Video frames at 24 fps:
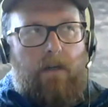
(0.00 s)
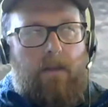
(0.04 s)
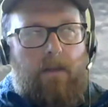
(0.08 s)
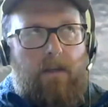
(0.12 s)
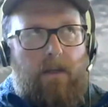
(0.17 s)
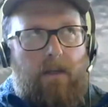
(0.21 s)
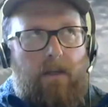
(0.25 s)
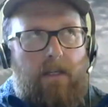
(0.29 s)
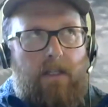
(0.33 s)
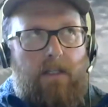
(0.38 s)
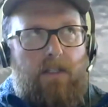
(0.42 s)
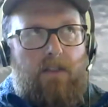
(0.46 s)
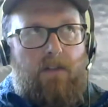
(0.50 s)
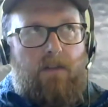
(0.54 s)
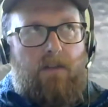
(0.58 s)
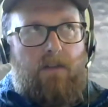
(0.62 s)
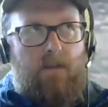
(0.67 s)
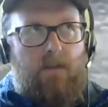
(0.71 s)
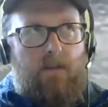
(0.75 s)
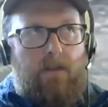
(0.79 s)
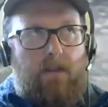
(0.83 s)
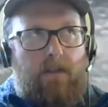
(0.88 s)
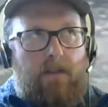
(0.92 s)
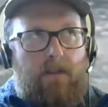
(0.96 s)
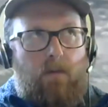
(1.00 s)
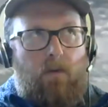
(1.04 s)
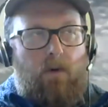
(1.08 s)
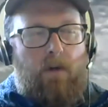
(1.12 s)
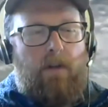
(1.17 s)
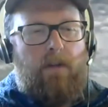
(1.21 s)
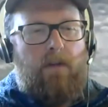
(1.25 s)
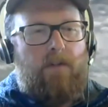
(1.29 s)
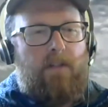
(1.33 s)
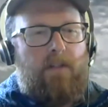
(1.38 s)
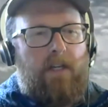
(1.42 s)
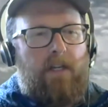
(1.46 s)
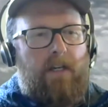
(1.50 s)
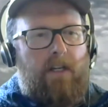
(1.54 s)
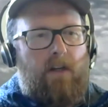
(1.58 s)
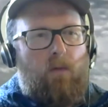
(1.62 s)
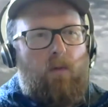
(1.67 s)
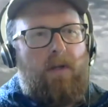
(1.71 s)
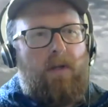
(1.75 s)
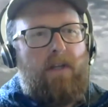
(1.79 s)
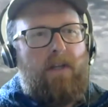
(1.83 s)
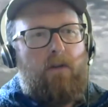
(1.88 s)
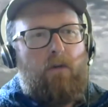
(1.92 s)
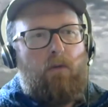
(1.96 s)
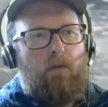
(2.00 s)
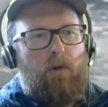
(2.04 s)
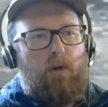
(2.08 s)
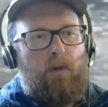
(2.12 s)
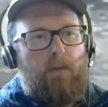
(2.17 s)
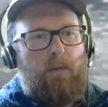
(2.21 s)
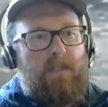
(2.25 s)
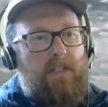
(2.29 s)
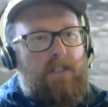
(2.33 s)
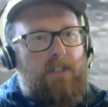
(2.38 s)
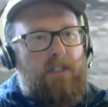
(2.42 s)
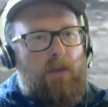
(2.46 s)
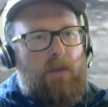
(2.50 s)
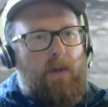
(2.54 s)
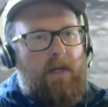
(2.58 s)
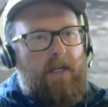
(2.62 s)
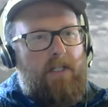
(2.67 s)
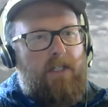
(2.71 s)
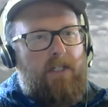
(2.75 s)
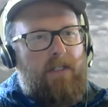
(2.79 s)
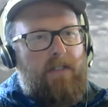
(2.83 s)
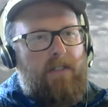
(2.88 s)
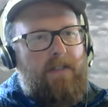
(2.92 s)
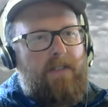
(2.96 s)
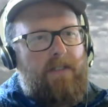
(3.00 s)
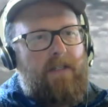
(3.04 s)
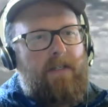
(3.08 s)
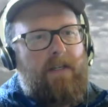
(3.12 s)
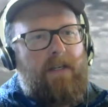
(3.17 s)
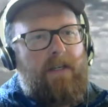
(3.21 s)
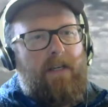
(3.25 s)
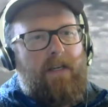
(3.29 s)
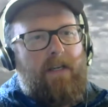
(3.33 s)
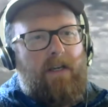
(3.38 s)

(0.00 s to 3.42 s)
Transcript: think it's one of those kind of read the room situations.